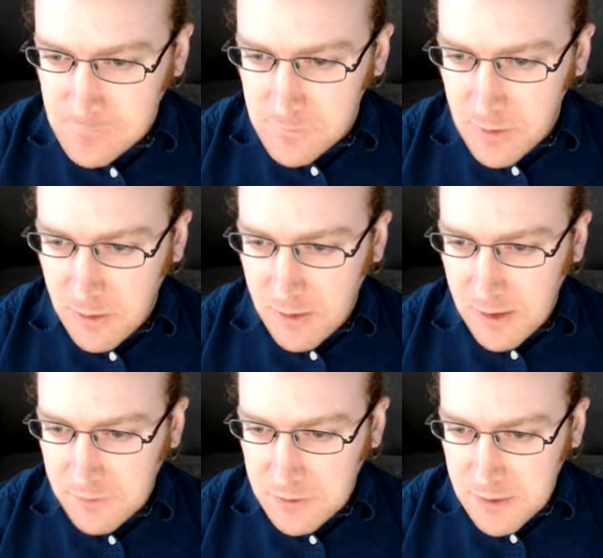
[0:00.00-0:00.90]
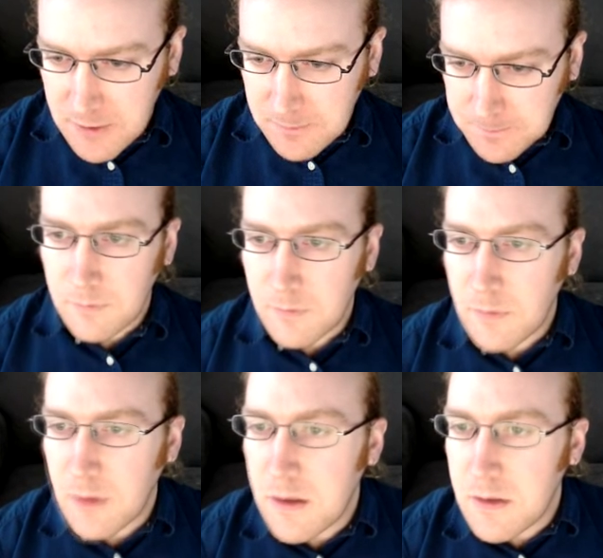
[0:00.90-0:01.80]
No, I have to go down.
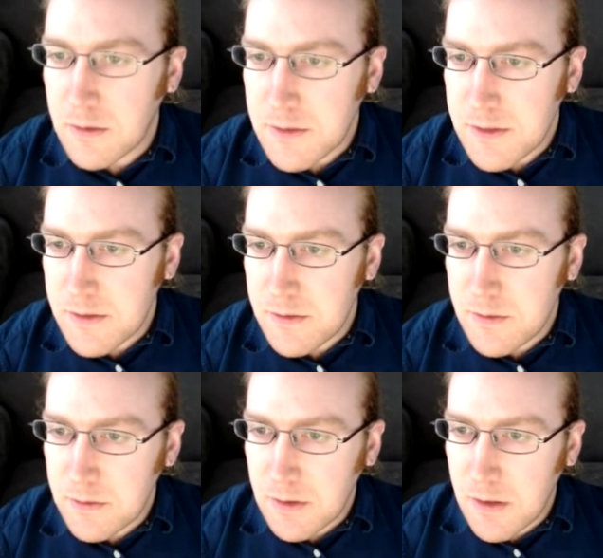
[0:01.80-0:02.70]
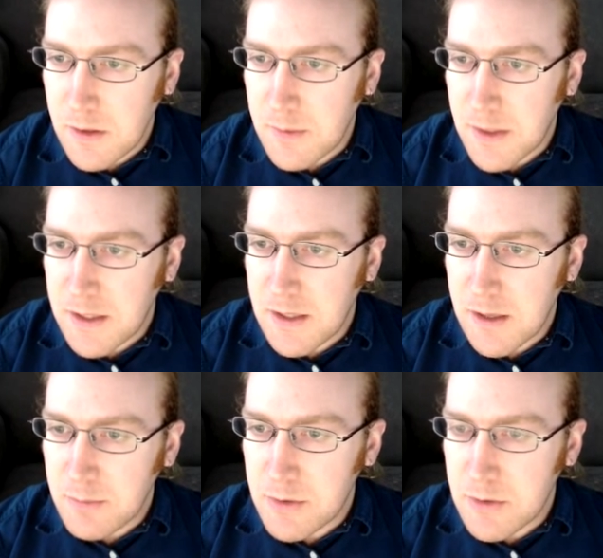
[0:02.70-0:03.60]
I don't know what to do. I can
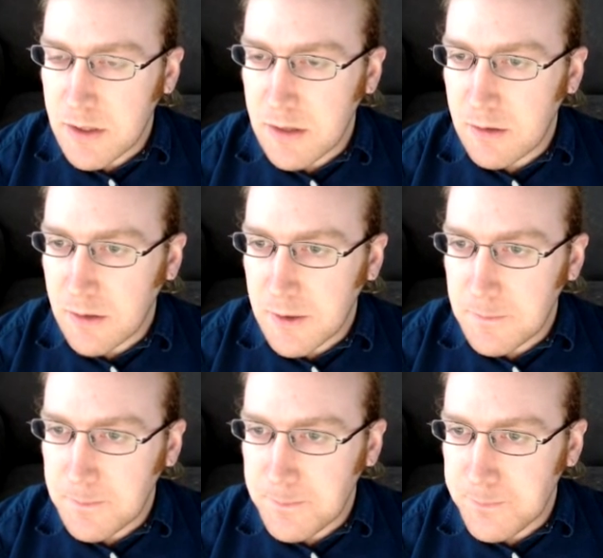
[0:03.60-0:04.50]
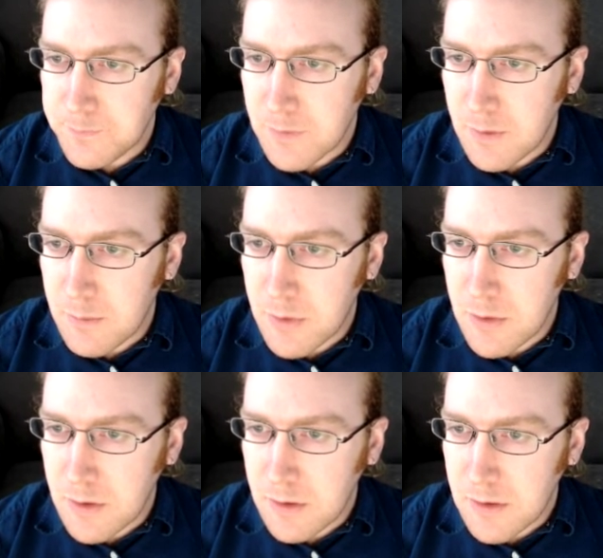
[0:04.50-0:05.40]
now poke here, right?
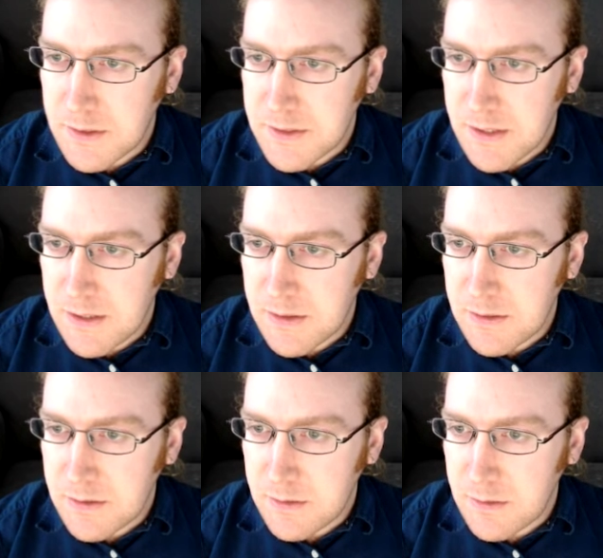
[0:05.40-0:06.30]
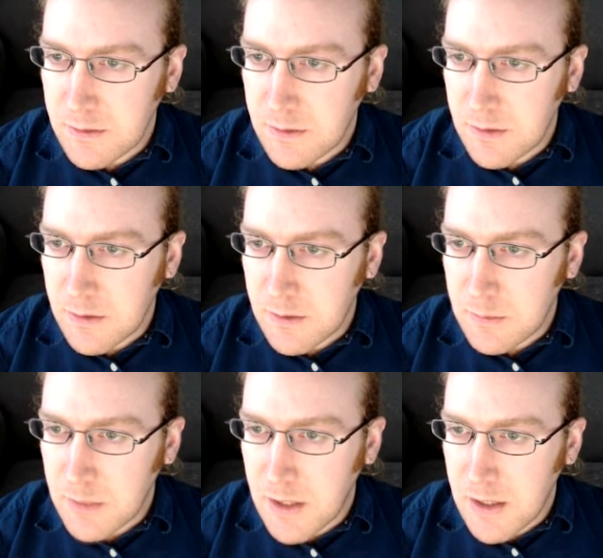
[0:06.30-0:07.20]
Poke, extend,
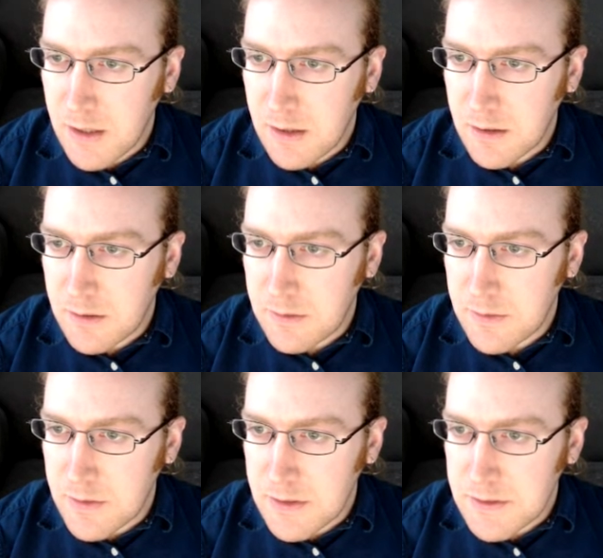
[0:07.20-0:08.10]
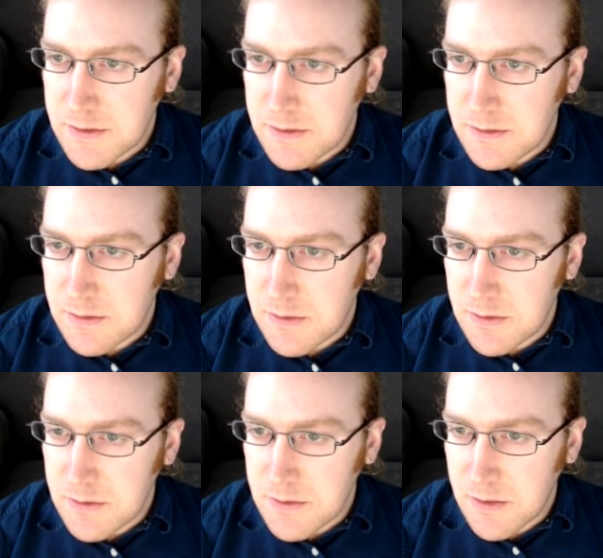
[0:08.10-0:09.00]
block, do this, and then
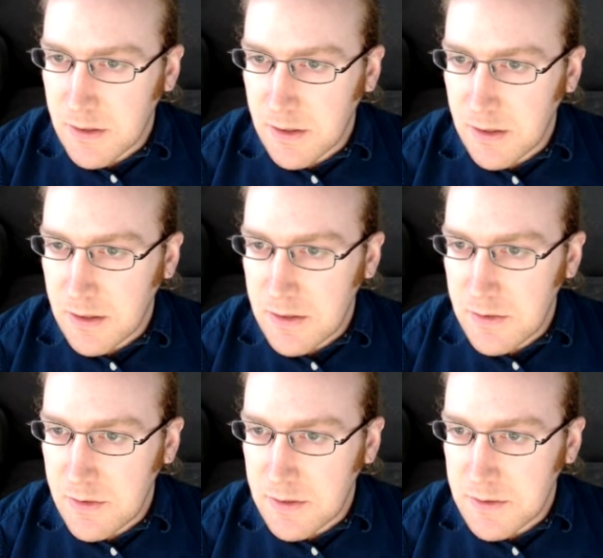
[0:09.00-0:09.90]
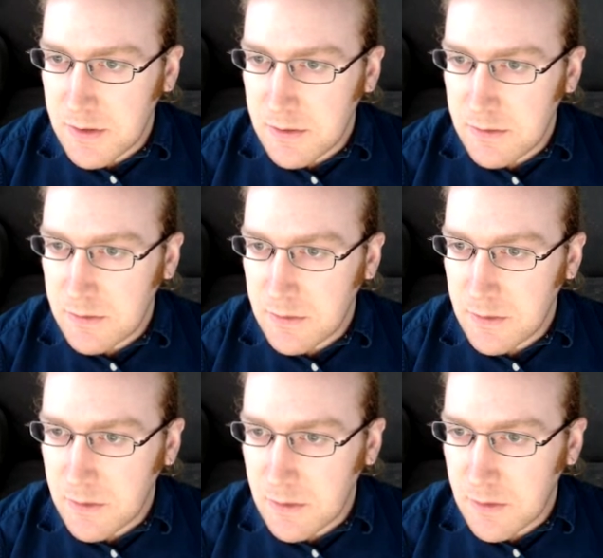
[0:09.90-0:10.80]
there's no cut. I can do this, right?
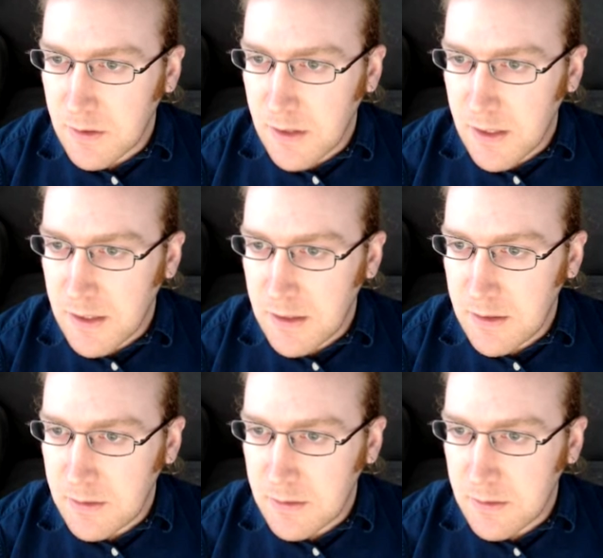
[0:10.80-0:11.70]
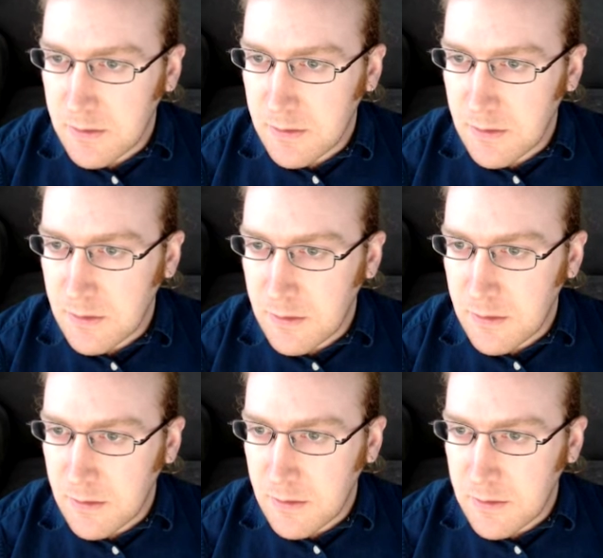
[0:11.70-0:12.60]
Honey,
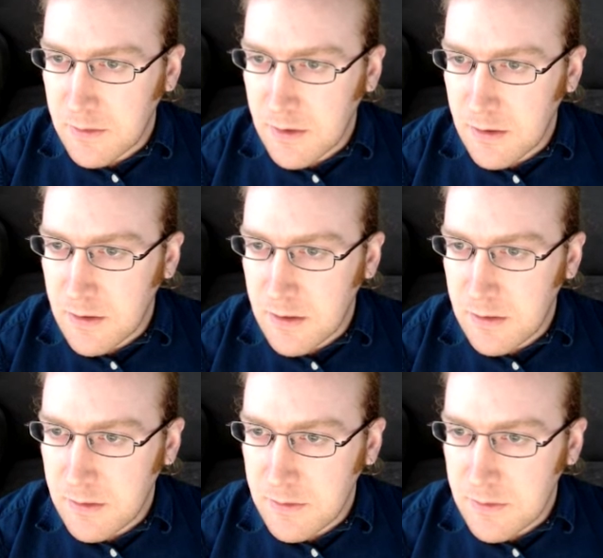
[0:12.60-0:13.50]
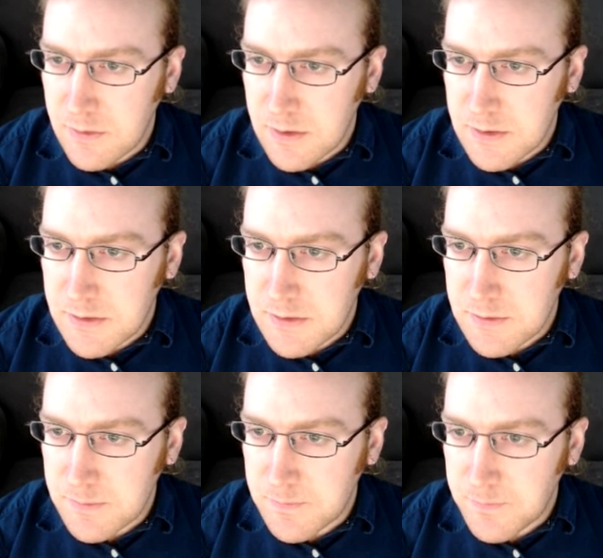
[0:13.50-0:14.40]
Atari, do this,
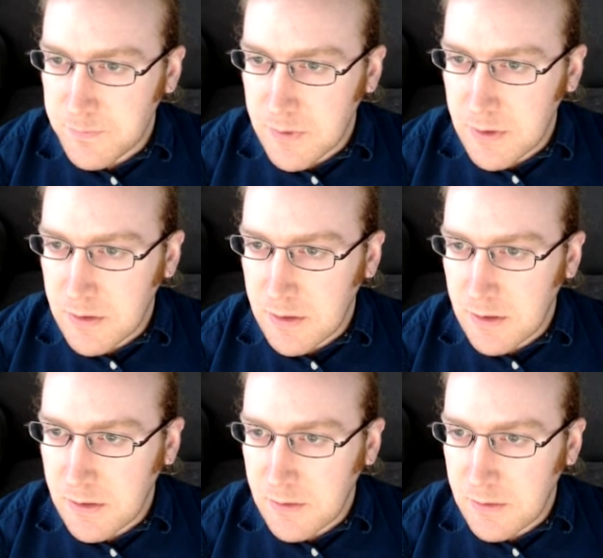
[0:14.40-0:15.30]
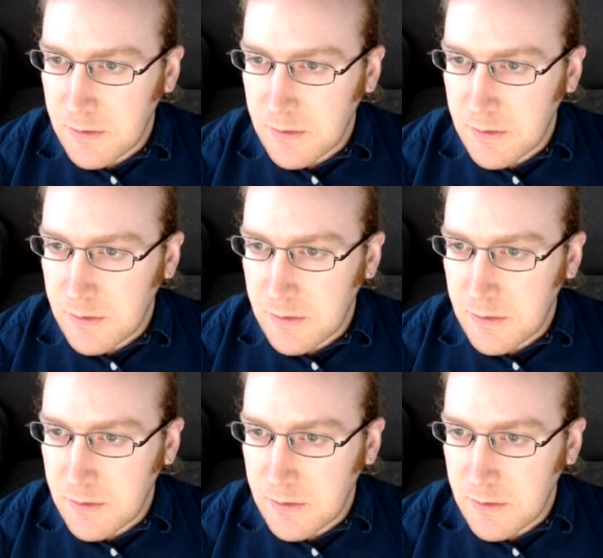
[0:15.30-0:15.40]
connect.